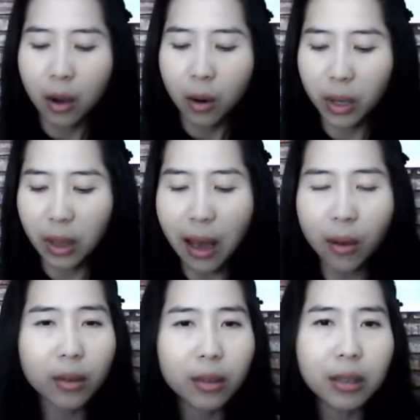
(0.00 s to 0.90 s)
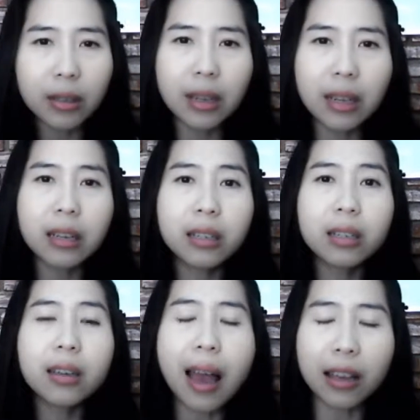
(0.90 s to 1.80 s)
without needing
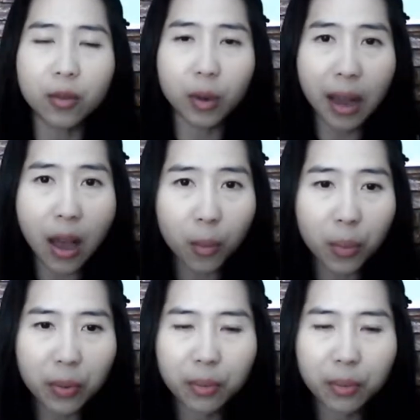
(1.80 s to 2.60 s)
to ask for help.